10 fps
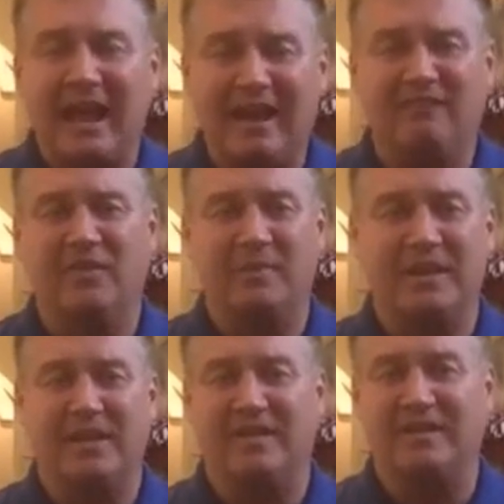
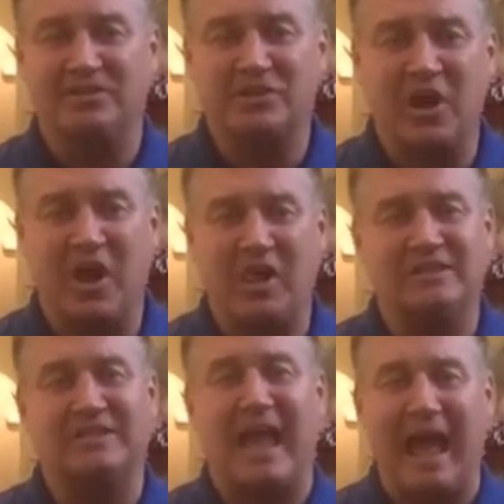Everybody on this call
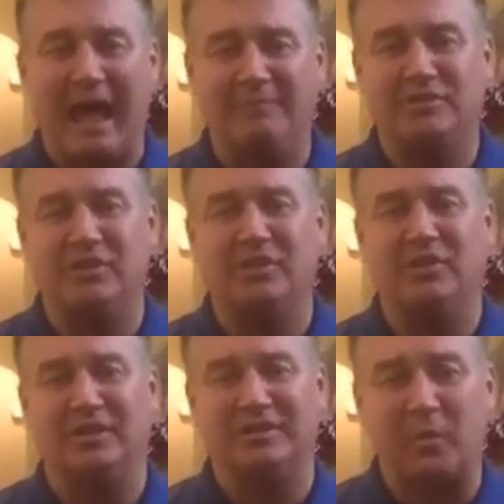is
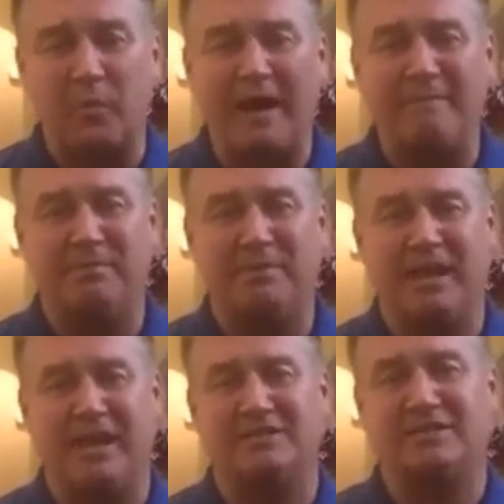absolutely at the right
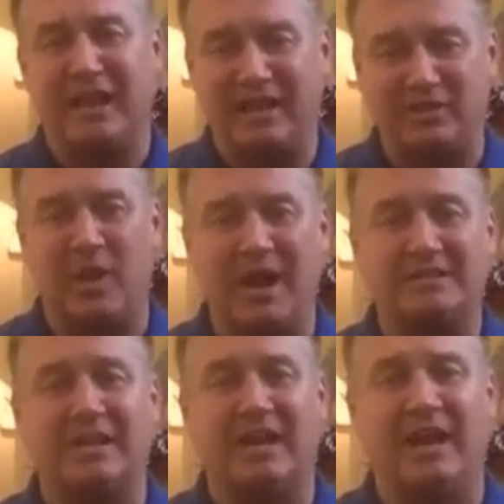place at the
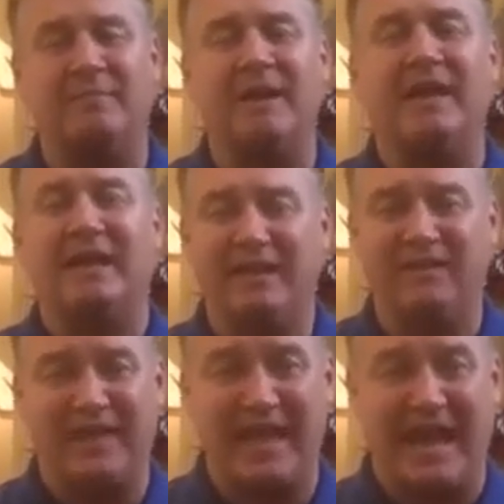right time
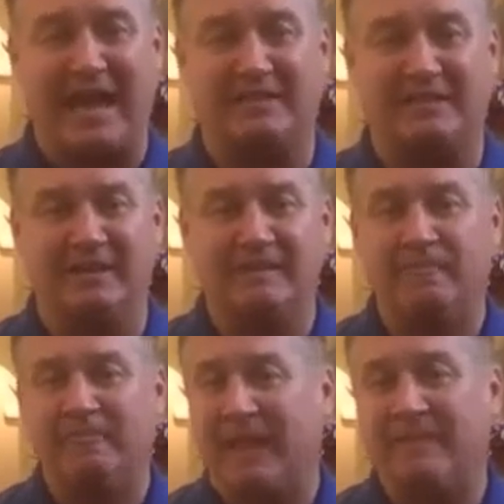if they act.
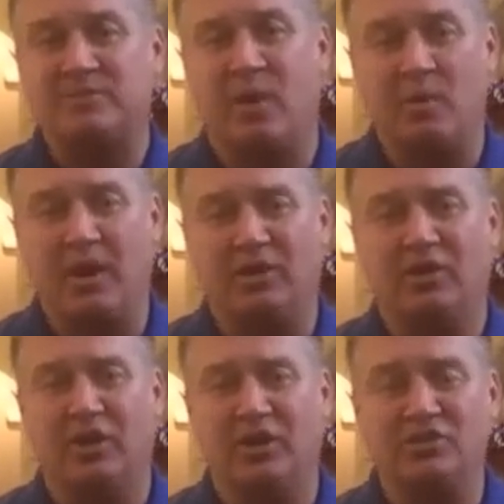And that's what I want to
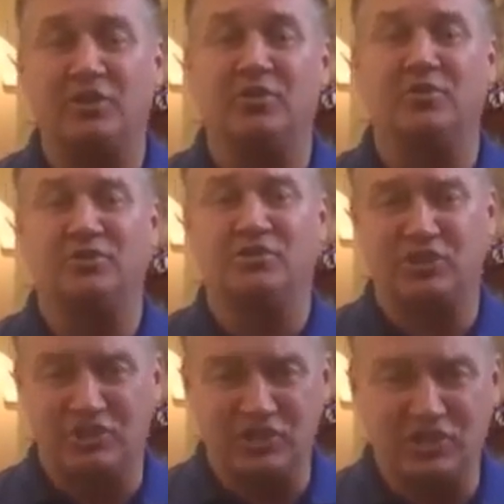encourage you to do is
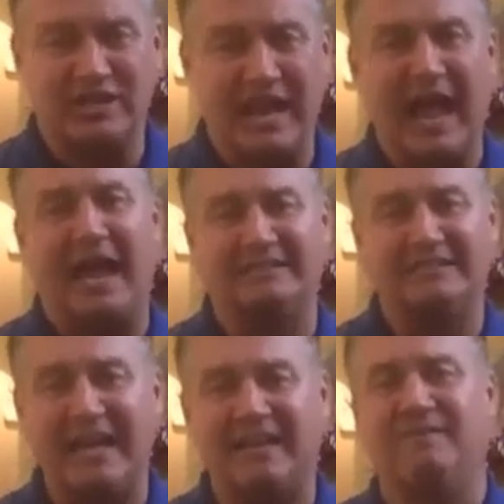to just
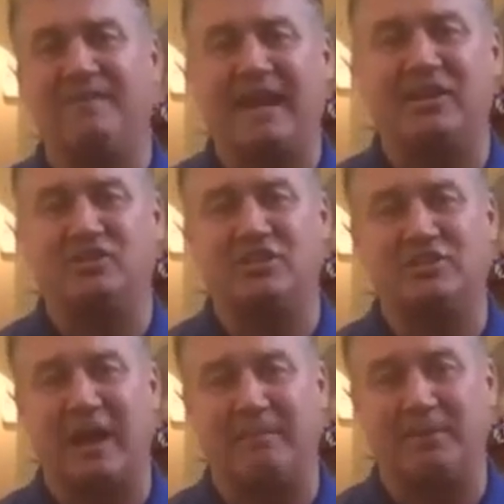act. Take advantage of
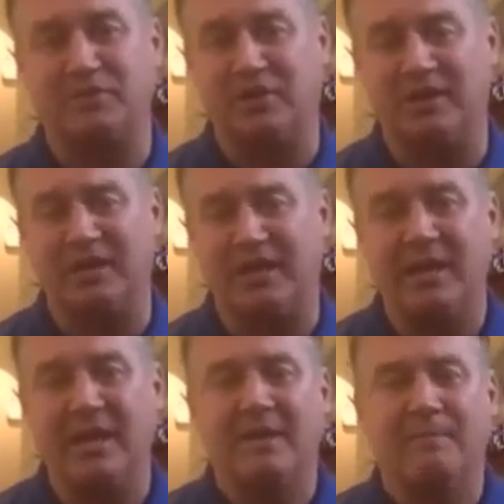this opportunity,
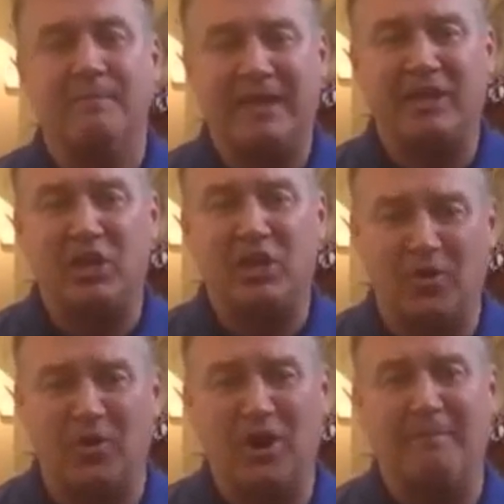make it
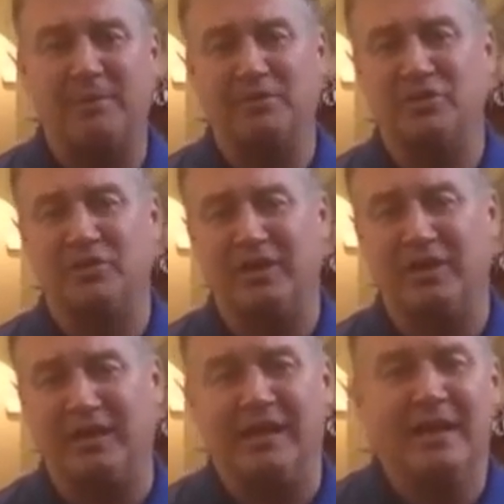your
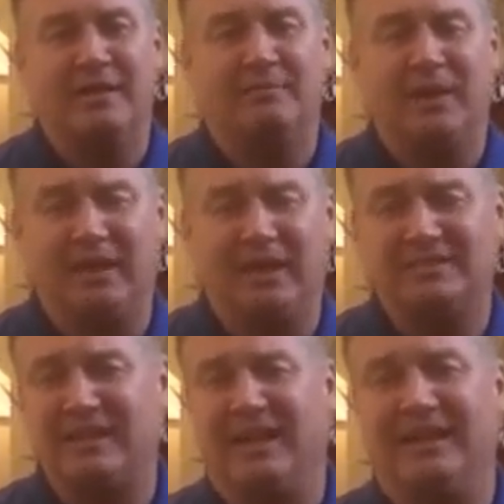opportunity, but
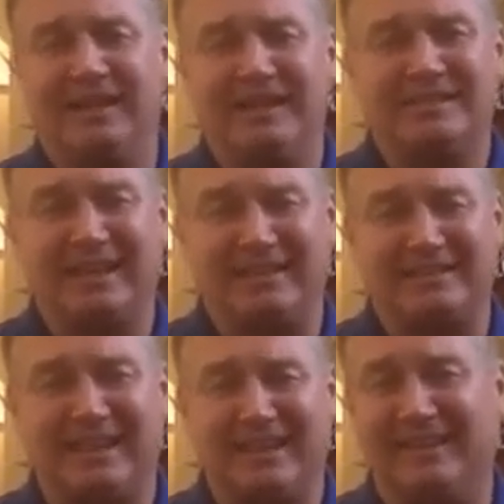let's get
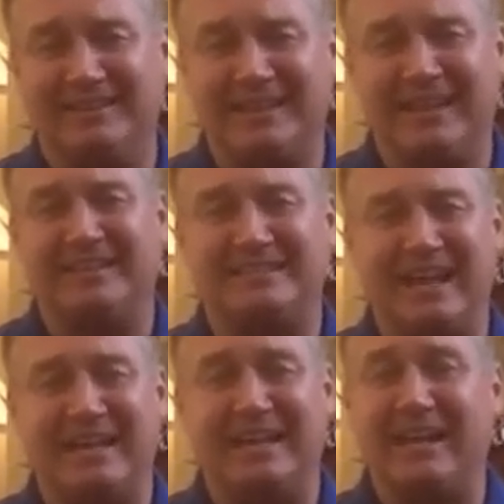it
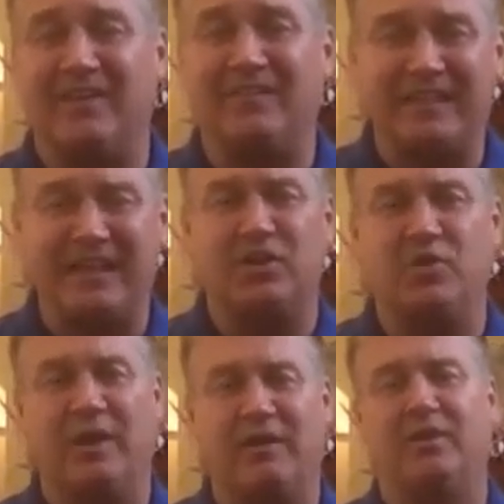taken care of. Get
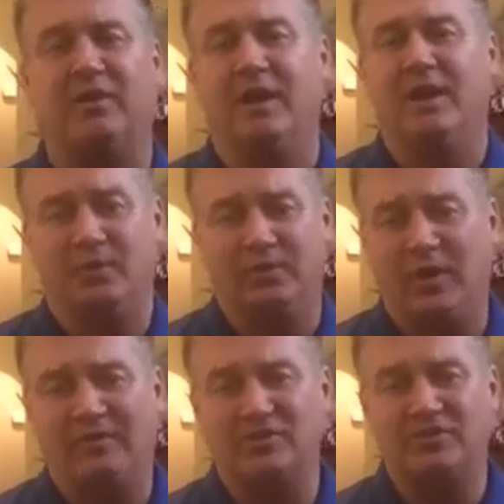
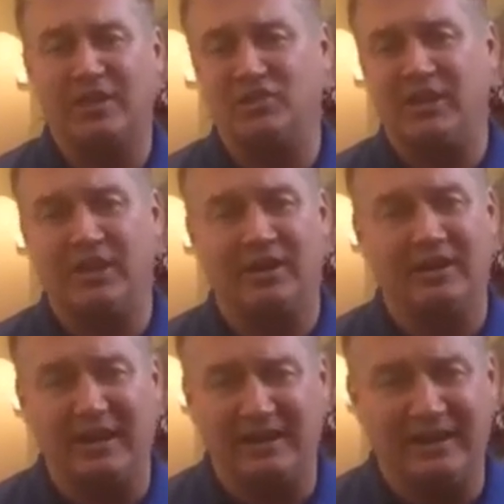whoever sent you
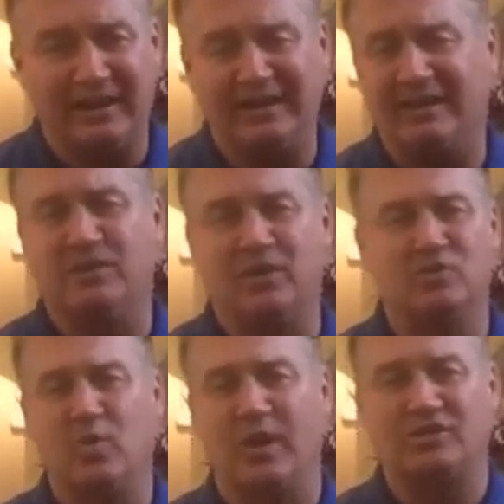here and get those
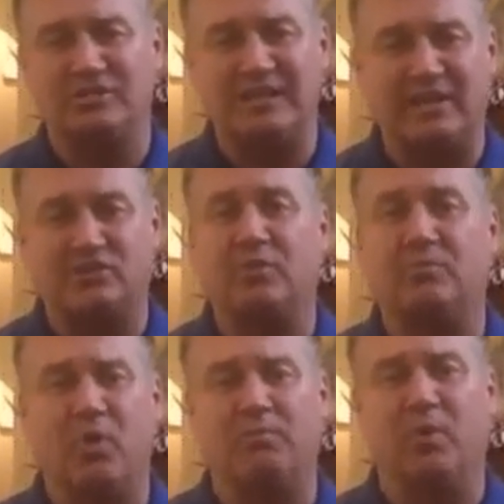questions
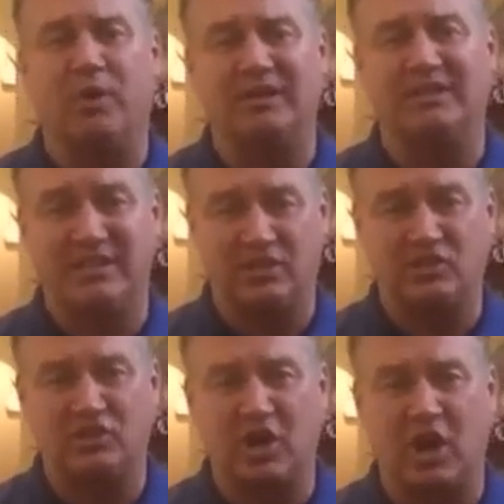answered. More importantly, let's get
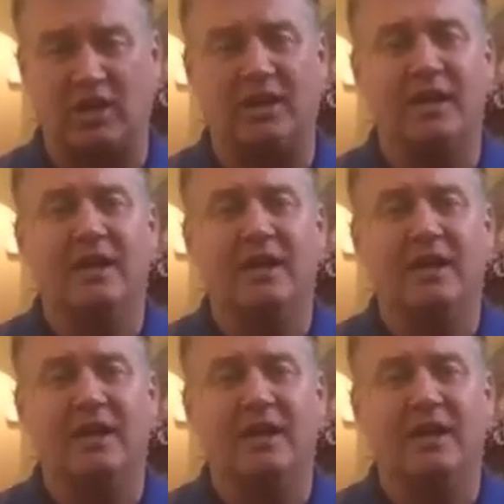you started.